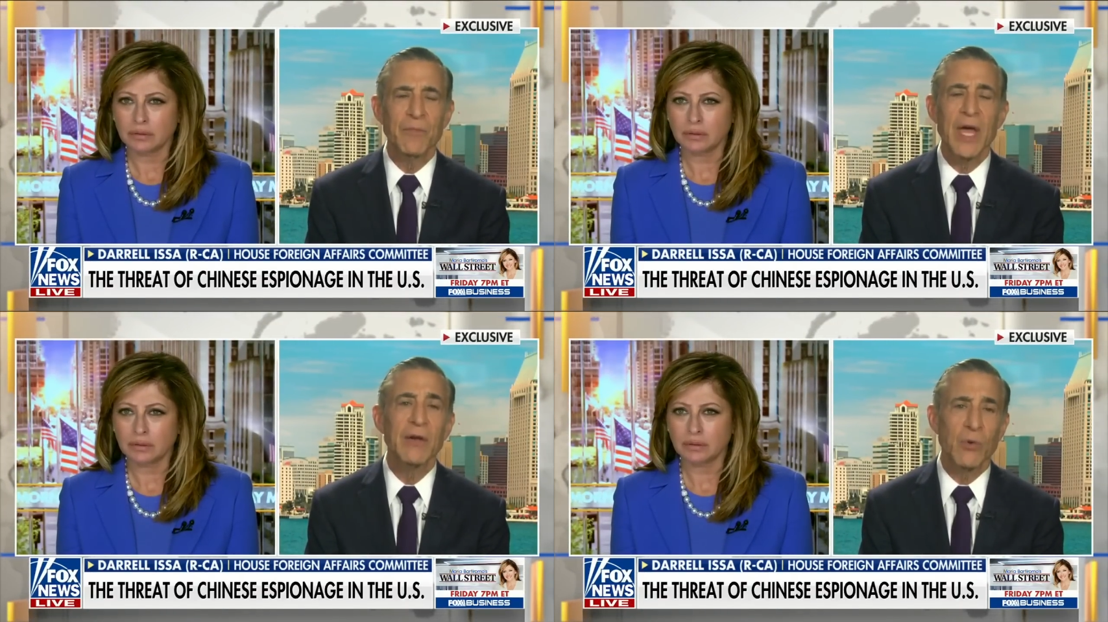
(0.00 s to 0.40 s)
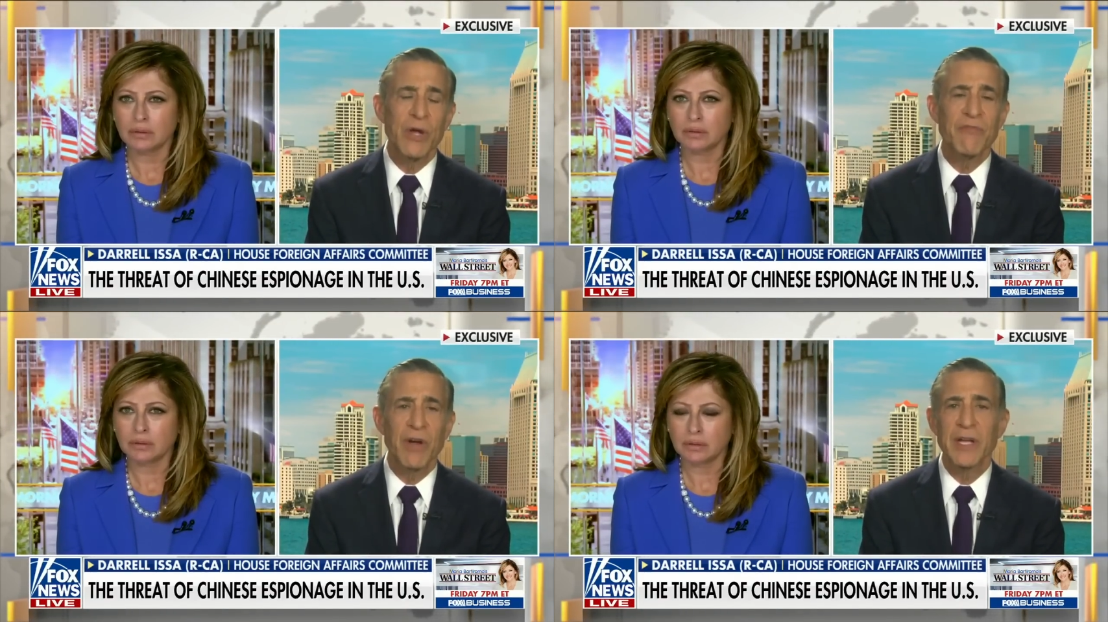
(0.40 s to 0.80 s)
Speaker 1: And
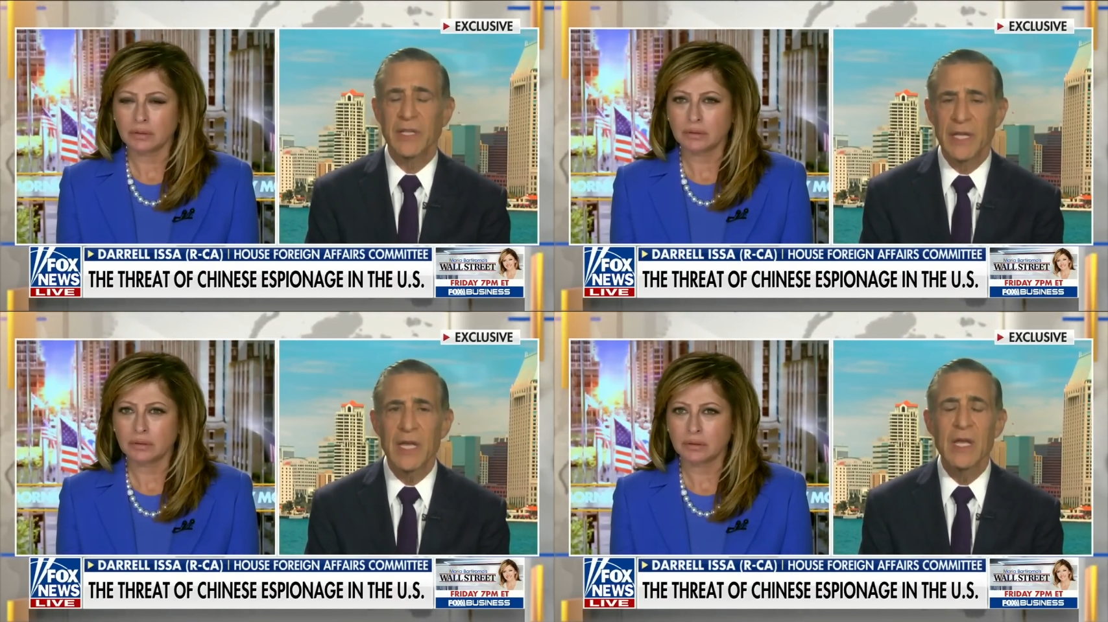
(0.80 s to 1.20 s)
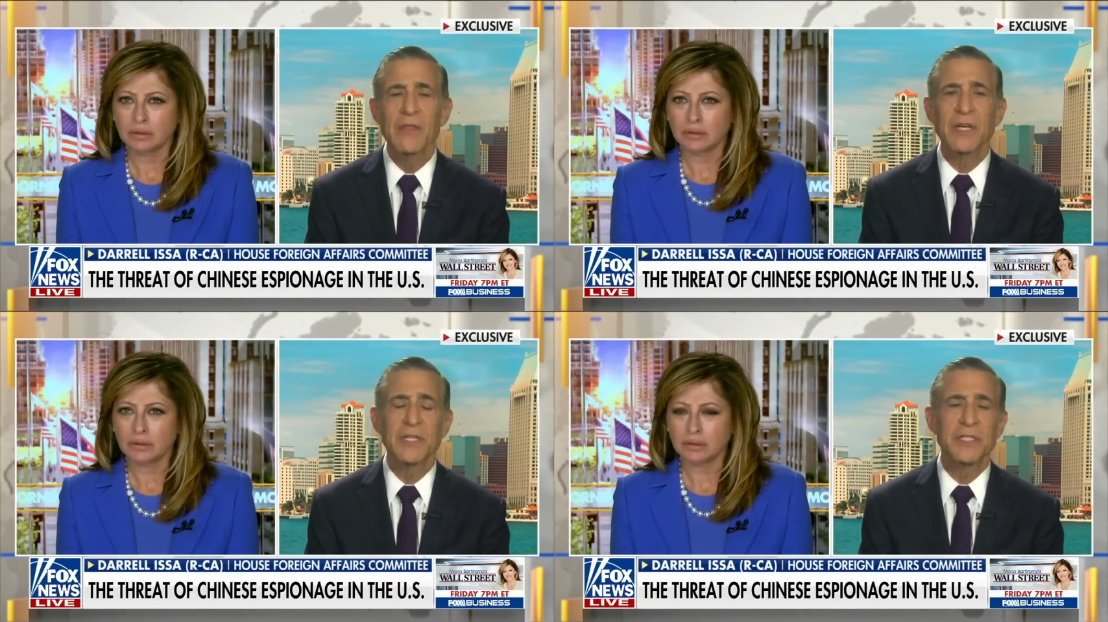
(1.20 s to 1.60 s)
quite frankly,
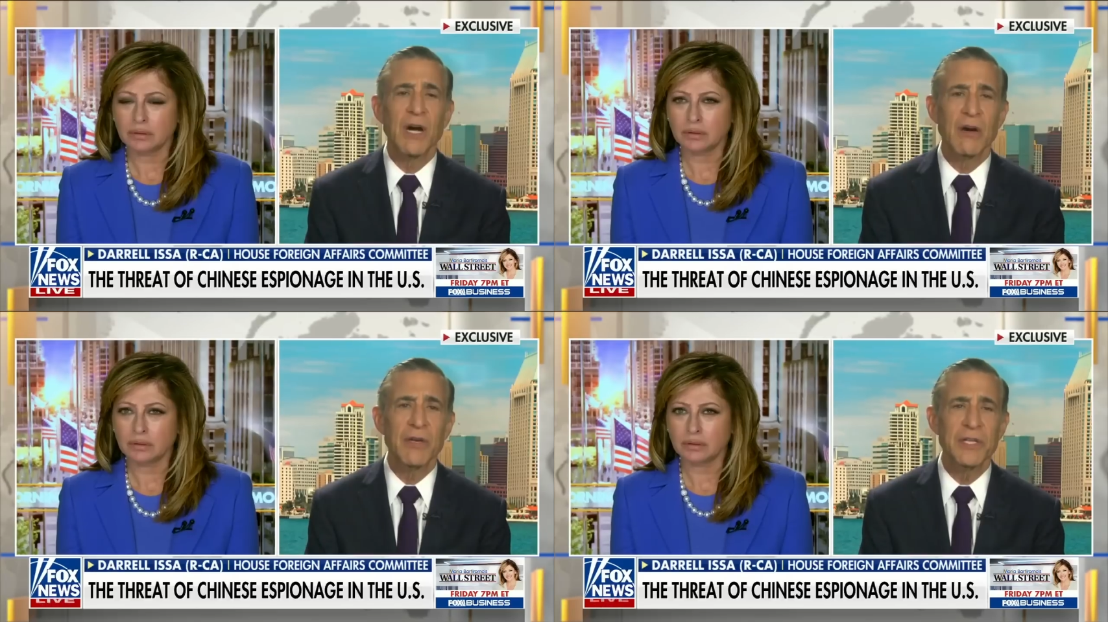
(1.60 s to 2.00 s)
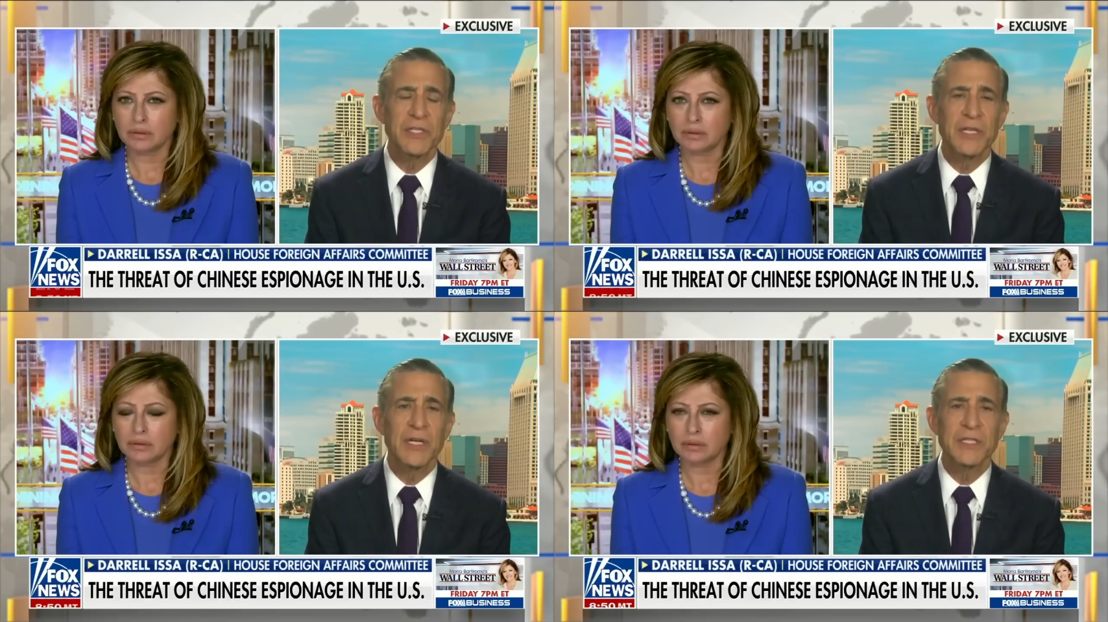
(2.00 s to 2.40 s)
the
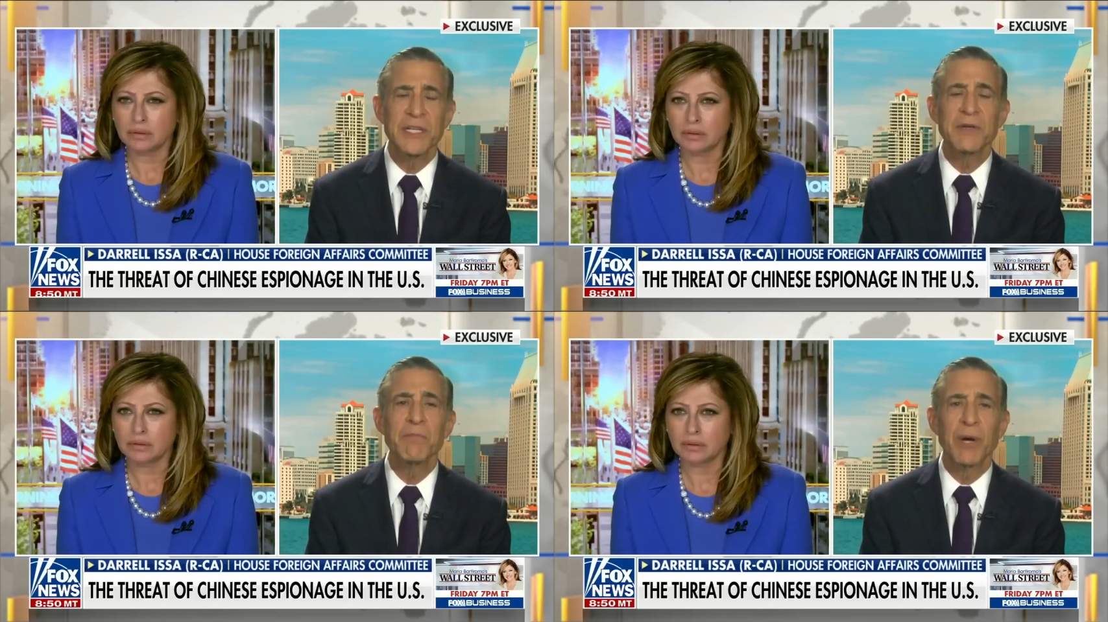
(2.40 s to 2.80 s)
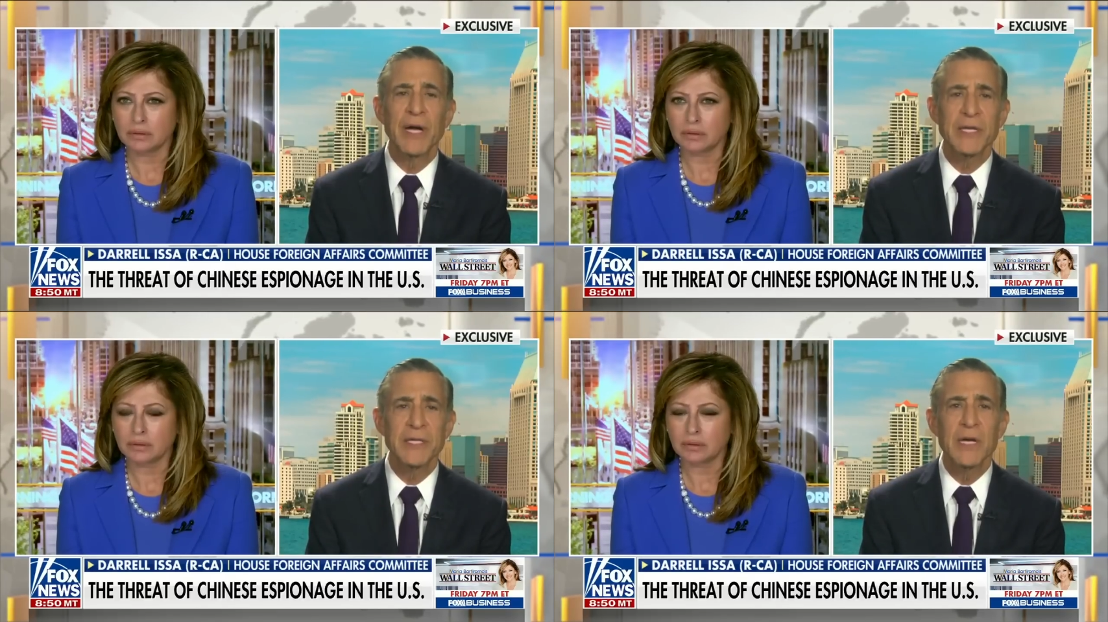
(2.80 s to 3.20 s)
Qataris didn't
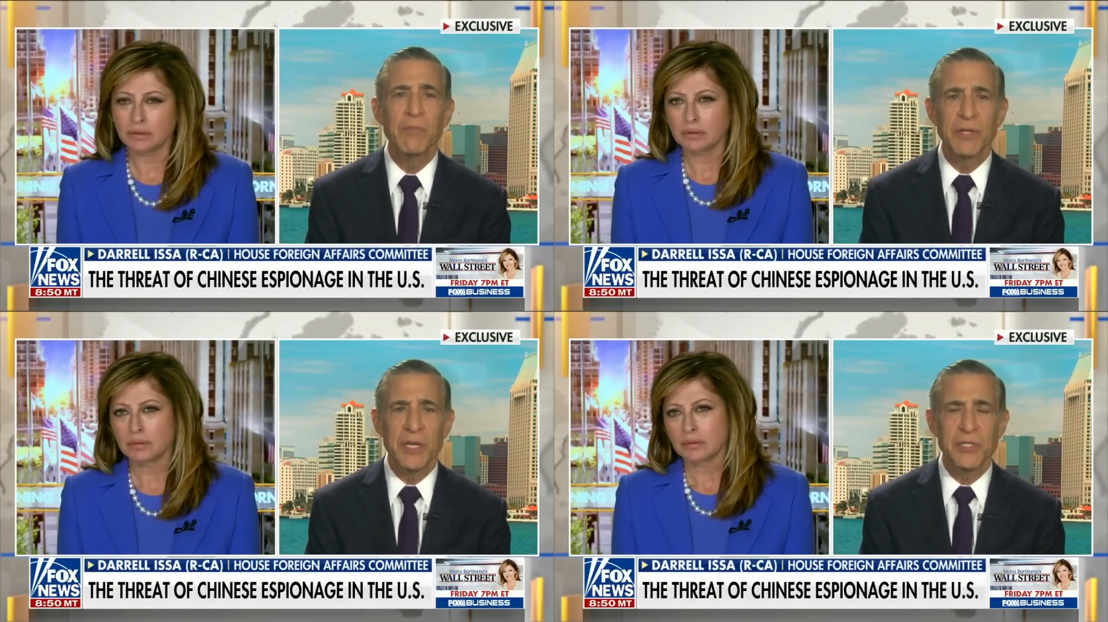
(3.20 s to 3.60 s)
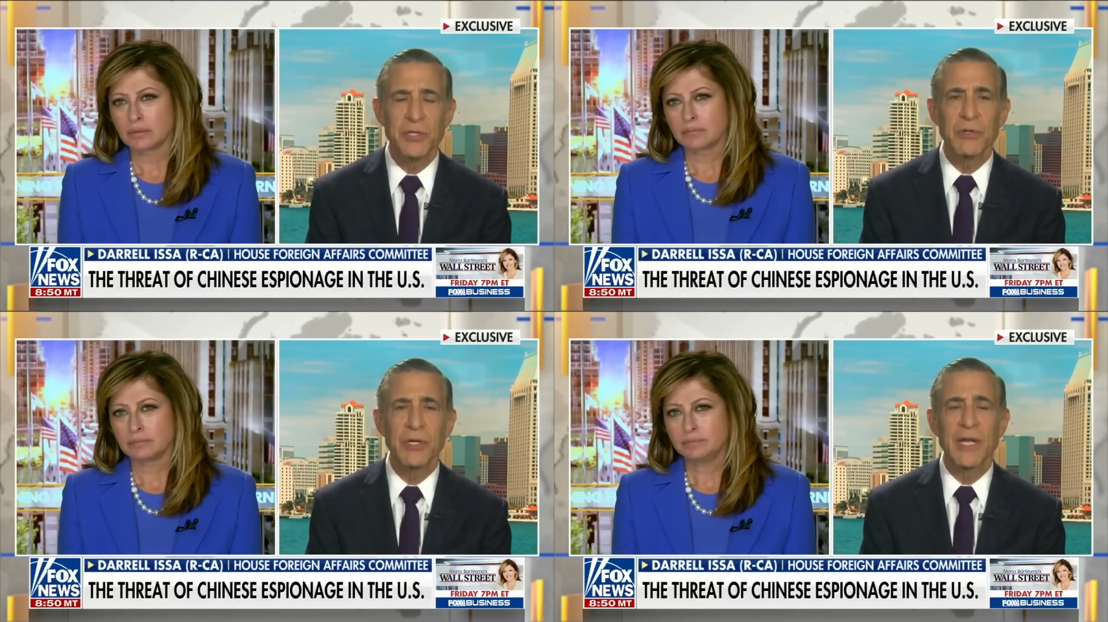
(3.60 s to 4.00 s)
bite, but they
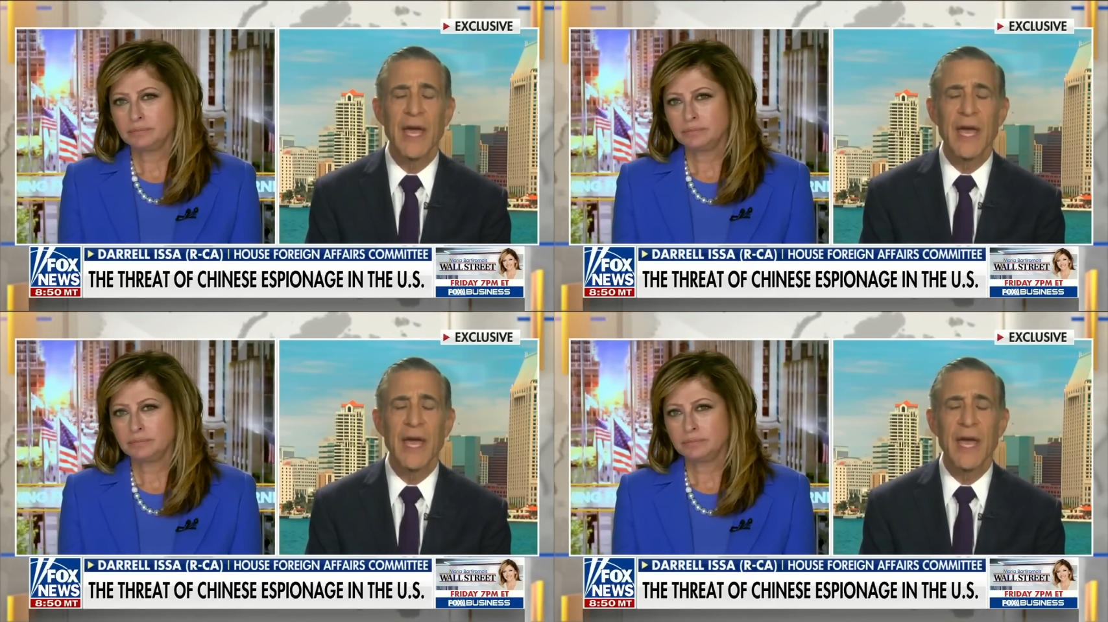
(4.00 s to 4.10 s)
certainly